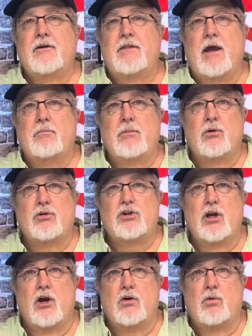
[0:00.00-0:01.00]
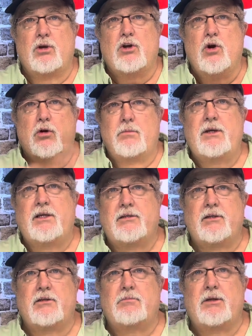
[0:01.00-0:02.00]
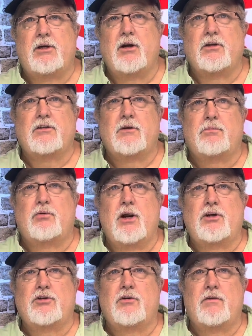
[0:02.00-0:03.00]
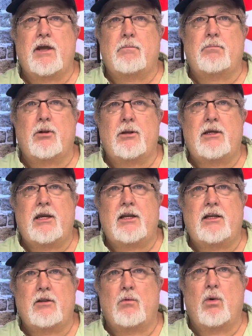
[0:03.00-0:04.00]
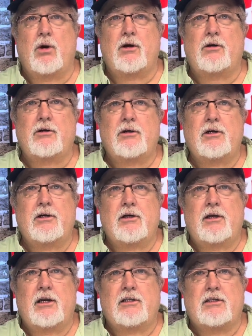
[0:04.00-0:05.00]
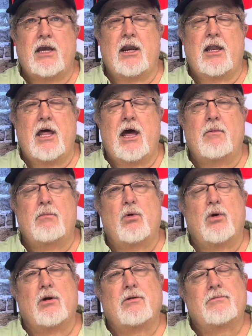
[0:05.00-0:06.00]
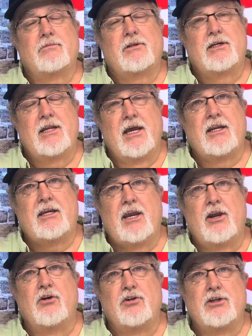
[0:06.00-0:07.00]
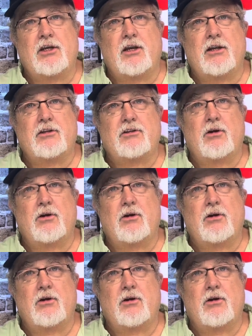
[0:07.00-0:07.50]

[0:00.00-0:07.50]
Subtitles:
that milk jug would go to pieces because the pressure of that bullet hitting the water, it's got a lot more kinetic energy in it.